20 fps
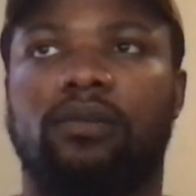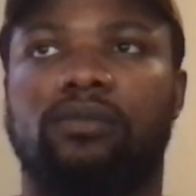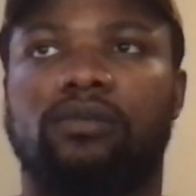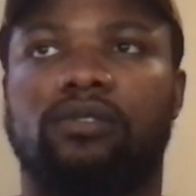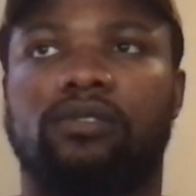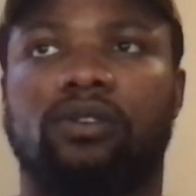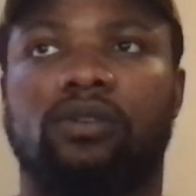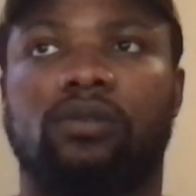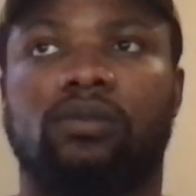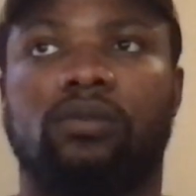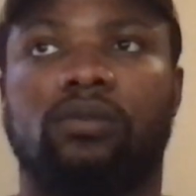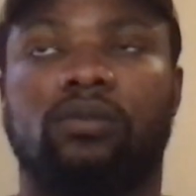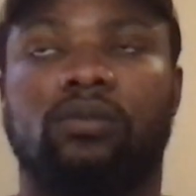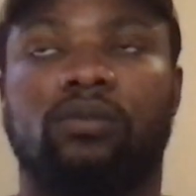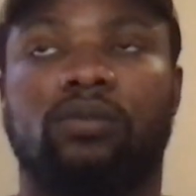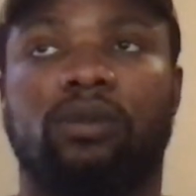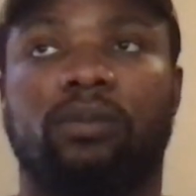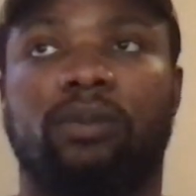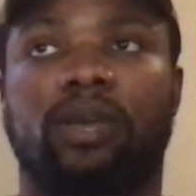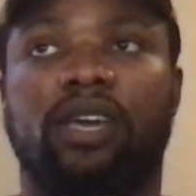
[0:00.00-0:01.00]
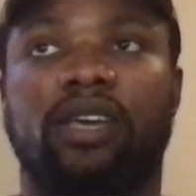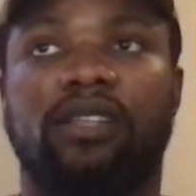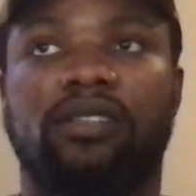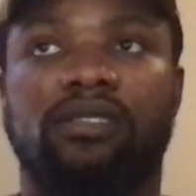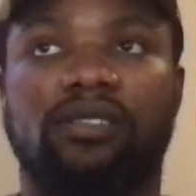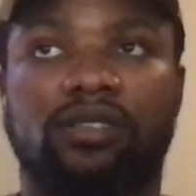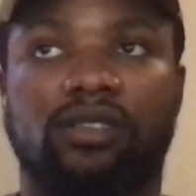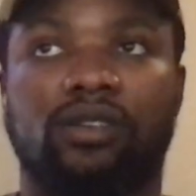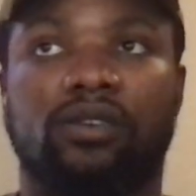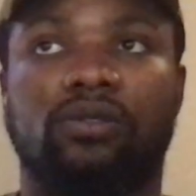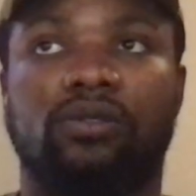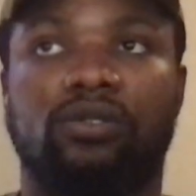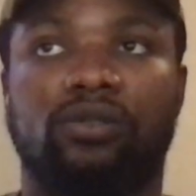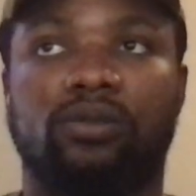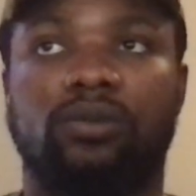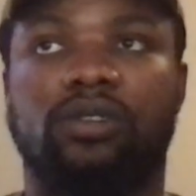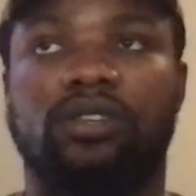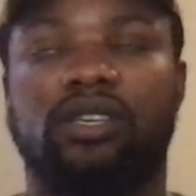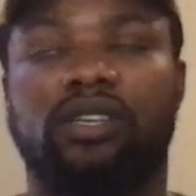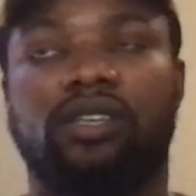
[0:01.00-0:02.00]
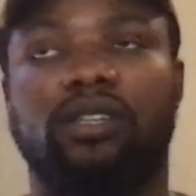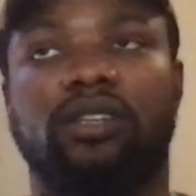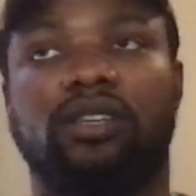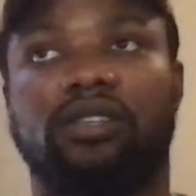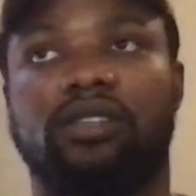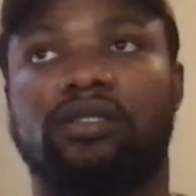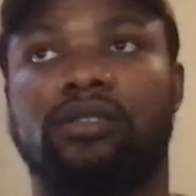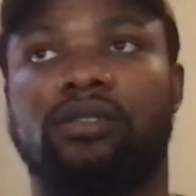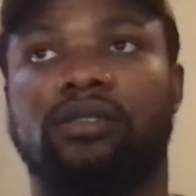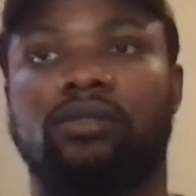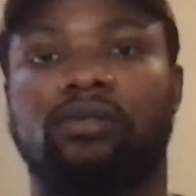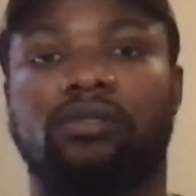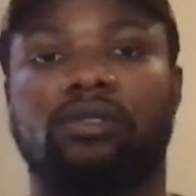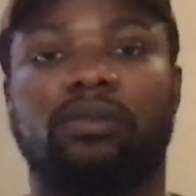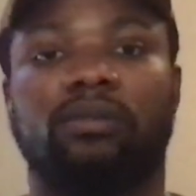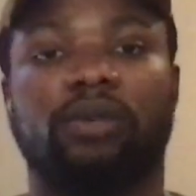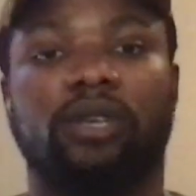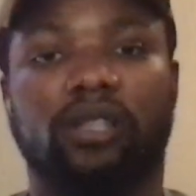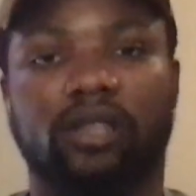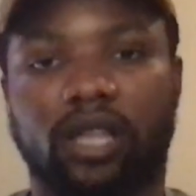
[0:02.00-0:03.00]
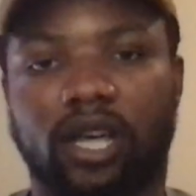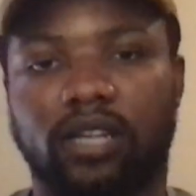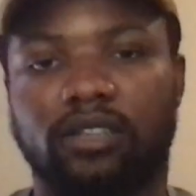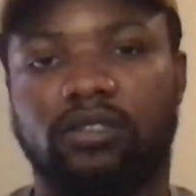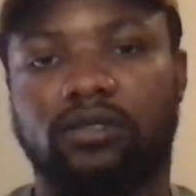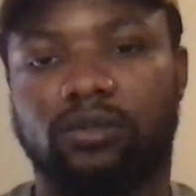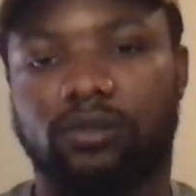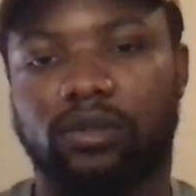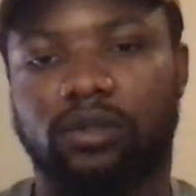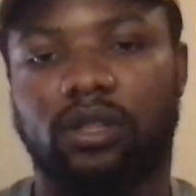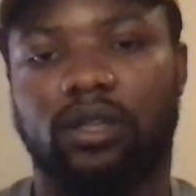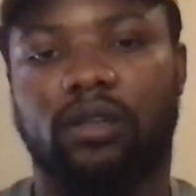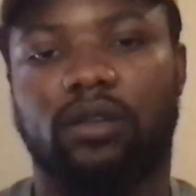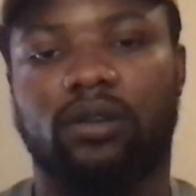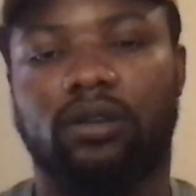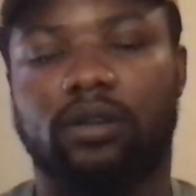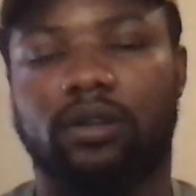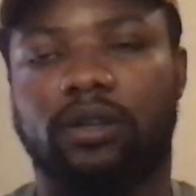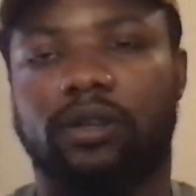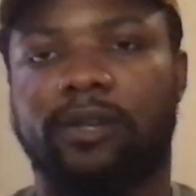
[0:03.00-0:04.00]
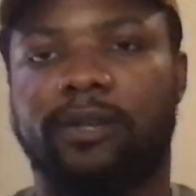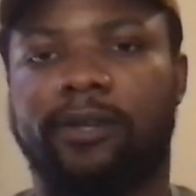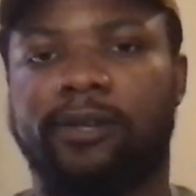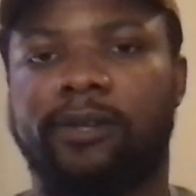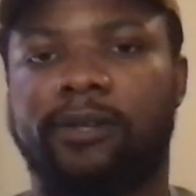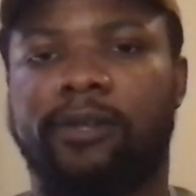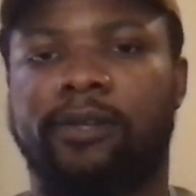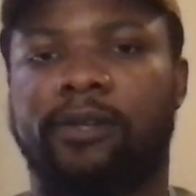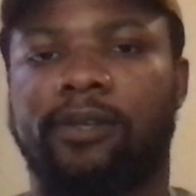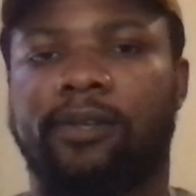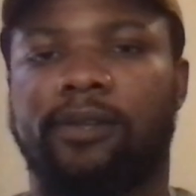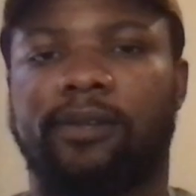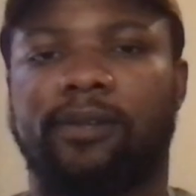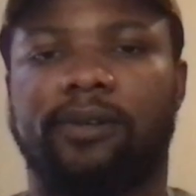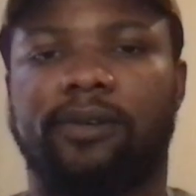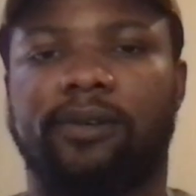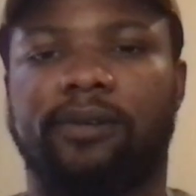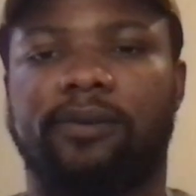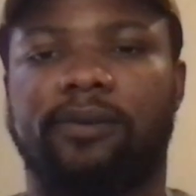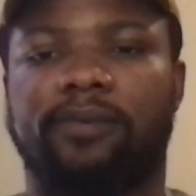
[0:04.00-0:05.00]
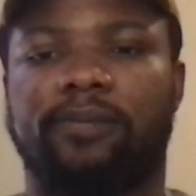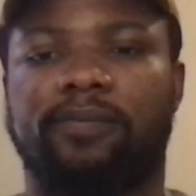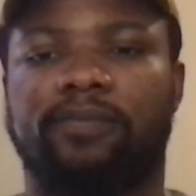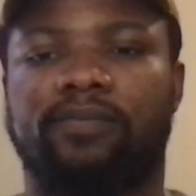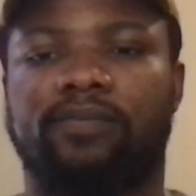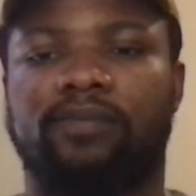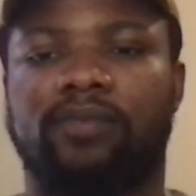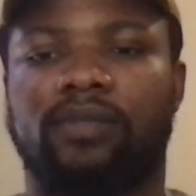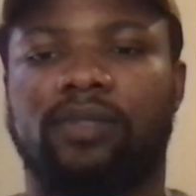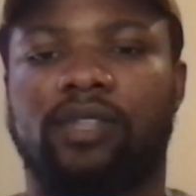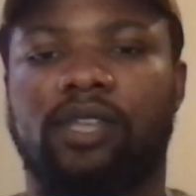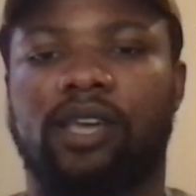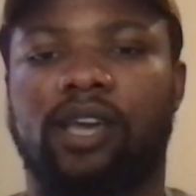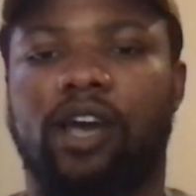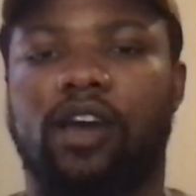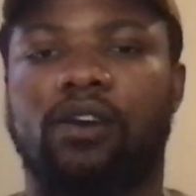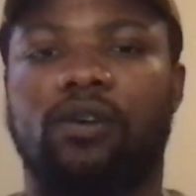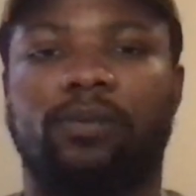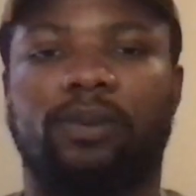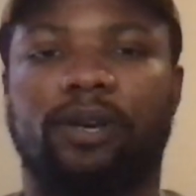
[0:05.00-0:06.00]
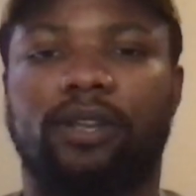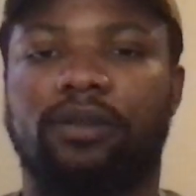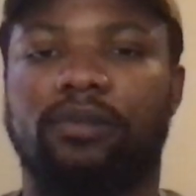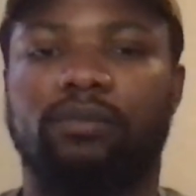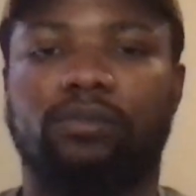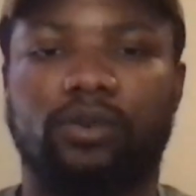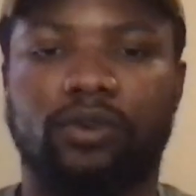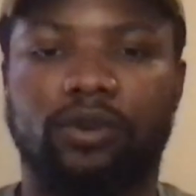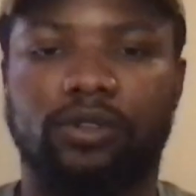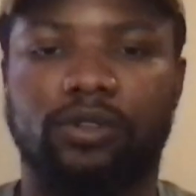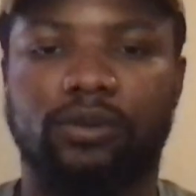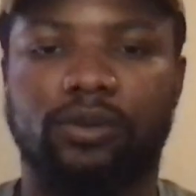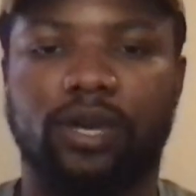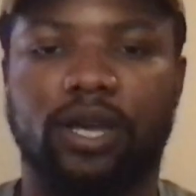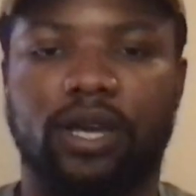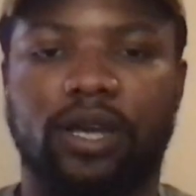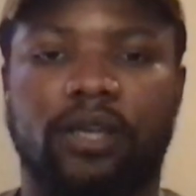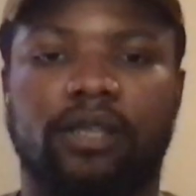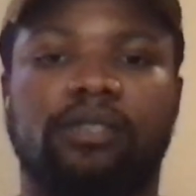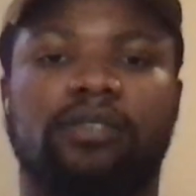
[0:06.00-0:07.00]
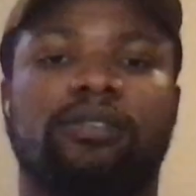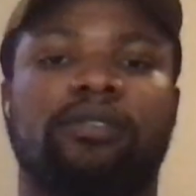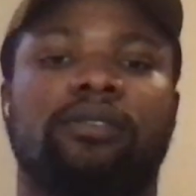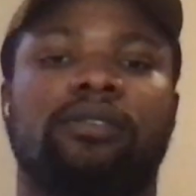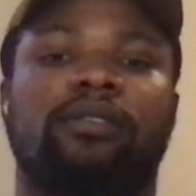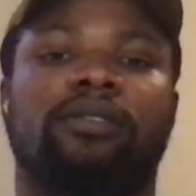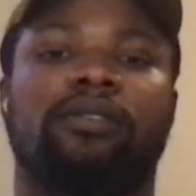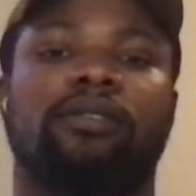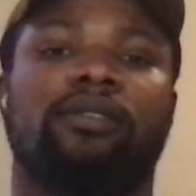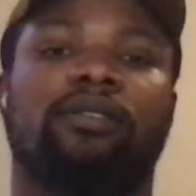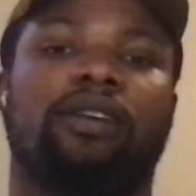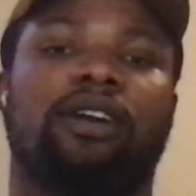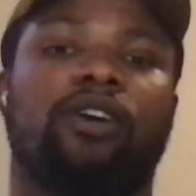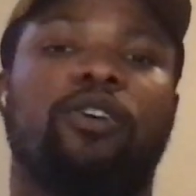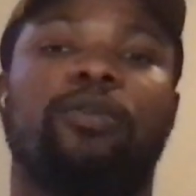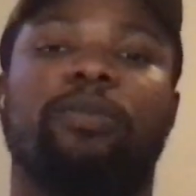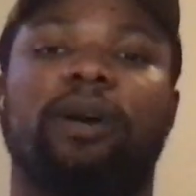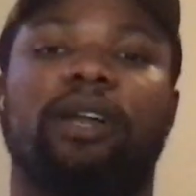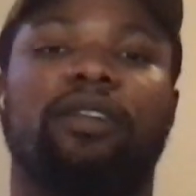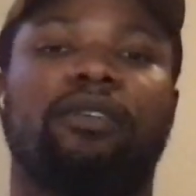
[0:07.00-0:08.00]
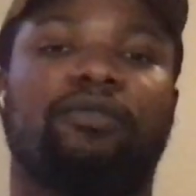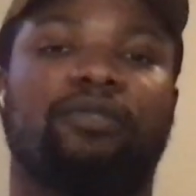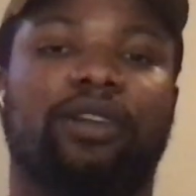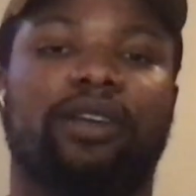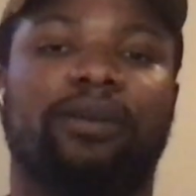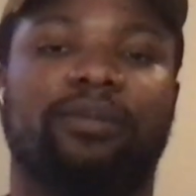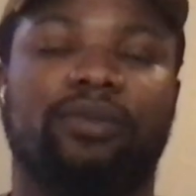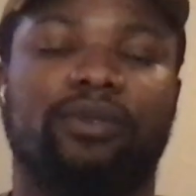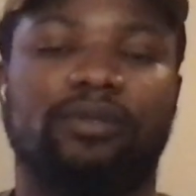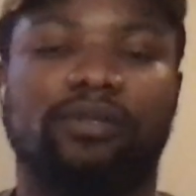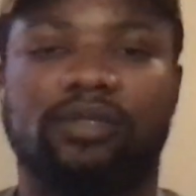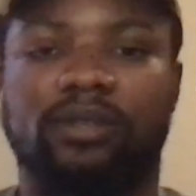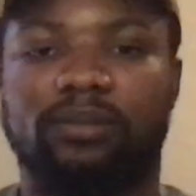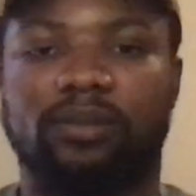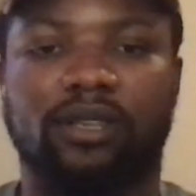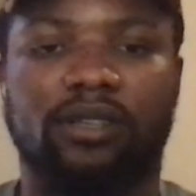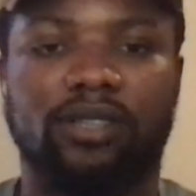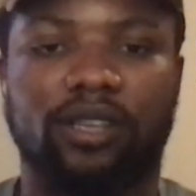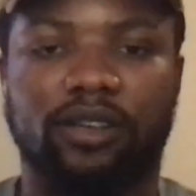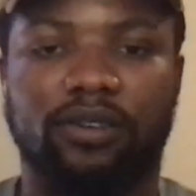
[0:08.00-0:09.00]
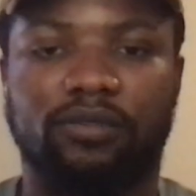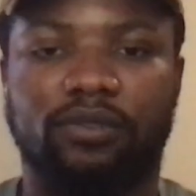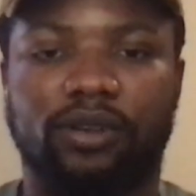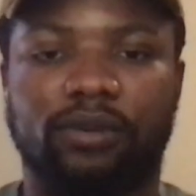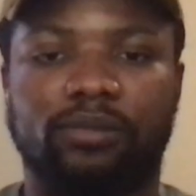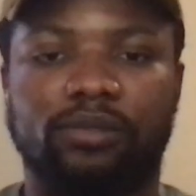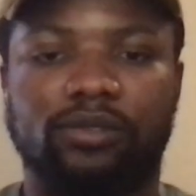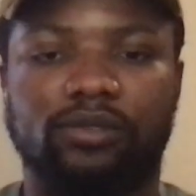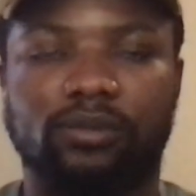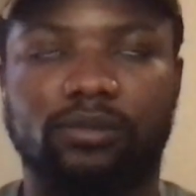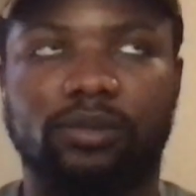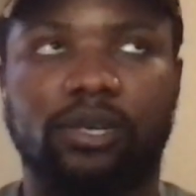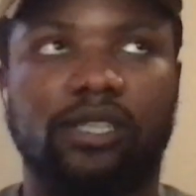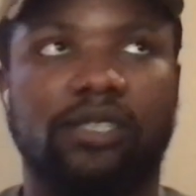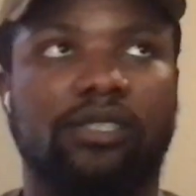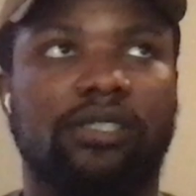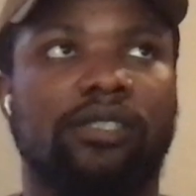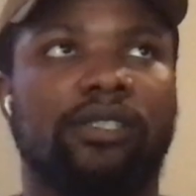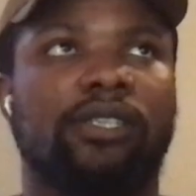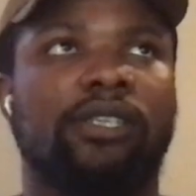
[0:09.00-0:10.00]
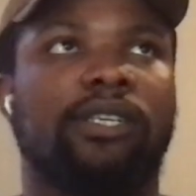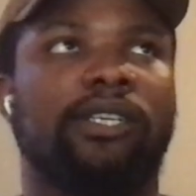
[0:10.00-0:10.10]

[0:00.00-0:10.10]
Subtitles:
So the main skill you would need is to be a logical thinker. Um, I hope I didn't bore you guys. I hope I didn't ramble. Sometimes I can ramble too much.